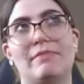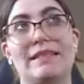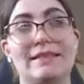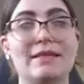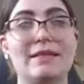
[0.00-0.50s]

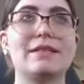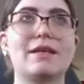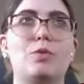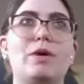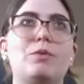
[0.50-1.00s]
it seems
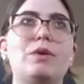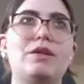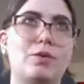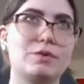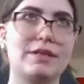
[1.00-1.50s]
like when we
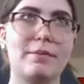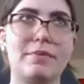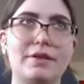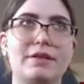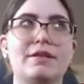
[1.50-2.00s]
know
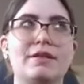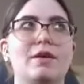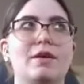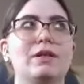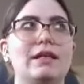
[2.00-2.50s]
something,
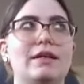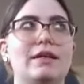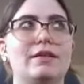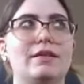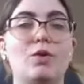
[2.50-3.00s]
well,
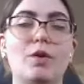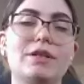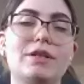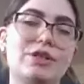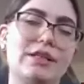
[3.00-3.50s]

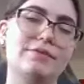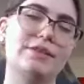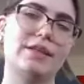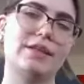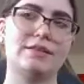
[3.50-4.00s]
knowledge
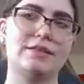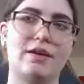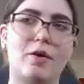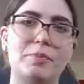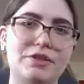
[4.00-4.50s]
gives us
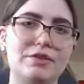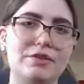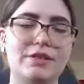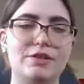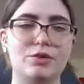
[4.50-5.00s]

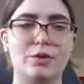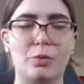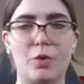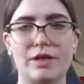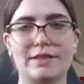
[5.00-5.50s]
opportunity to
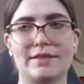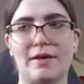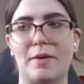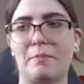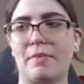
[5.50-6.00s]
avoid
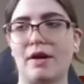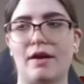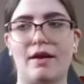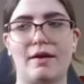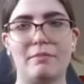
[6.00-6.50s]
some
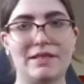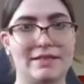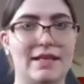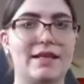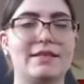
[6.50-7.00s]

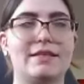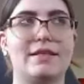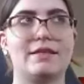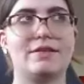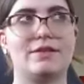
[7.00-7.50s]
mistakes
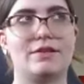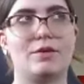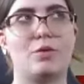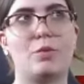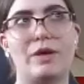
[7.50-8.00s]
that
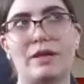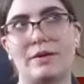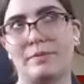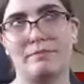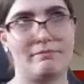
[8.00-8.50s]

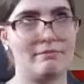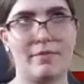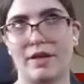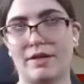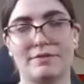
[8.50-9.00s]
we
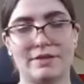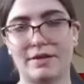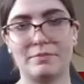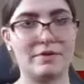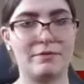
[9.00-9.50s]
might have
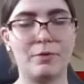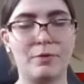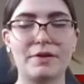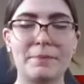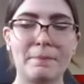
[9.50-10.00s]
done
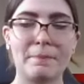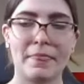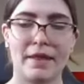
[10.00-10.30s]
before.